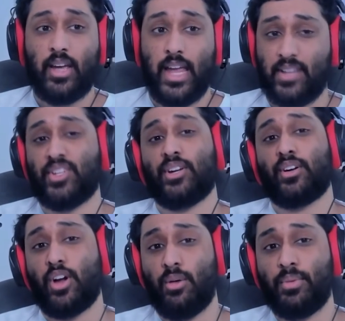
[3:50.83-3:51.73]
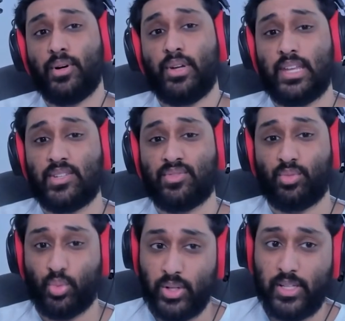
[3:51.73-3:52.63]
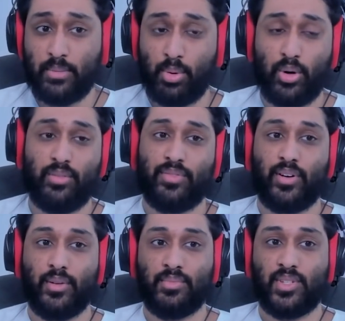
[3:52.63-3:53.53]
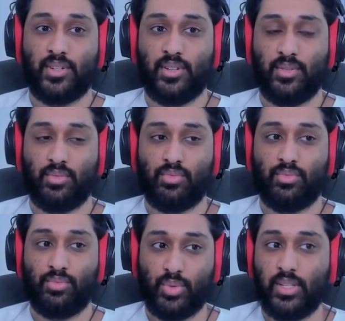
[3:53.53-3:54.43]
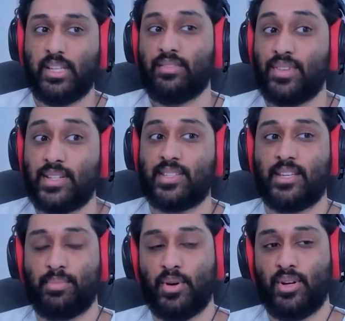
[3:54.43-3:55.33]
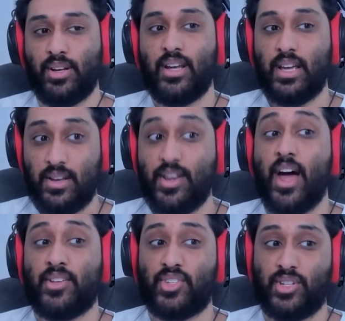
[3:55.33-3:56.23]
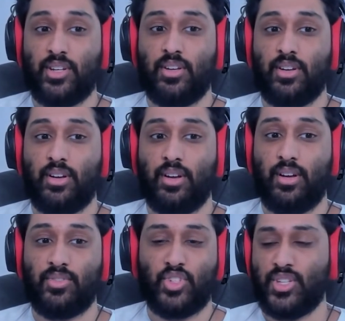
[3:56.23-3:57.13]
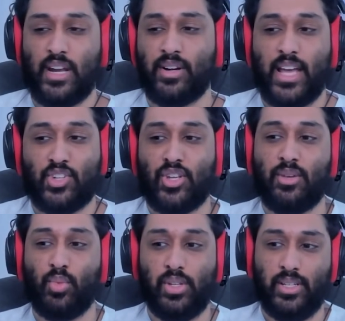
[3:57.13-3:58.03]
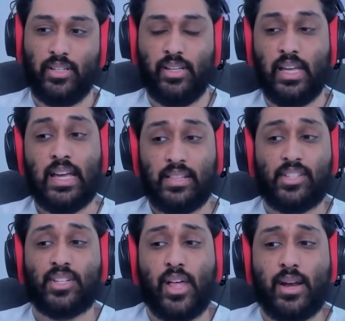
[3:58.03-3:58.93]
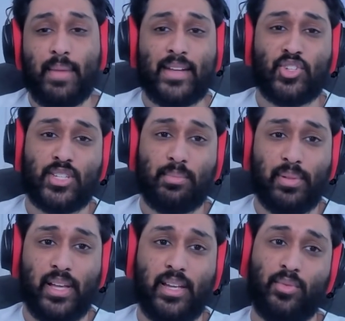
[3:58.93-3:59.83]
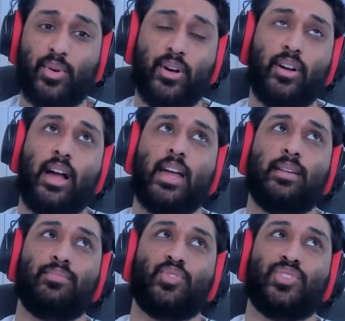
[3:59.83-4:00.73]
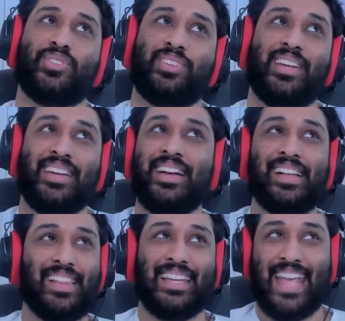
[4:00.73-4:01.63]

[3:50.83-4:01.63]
anti-air combo is really important for him to really convince the opponent not to just air dash at him willy-nilly. There's a lot of matches I play where I am just like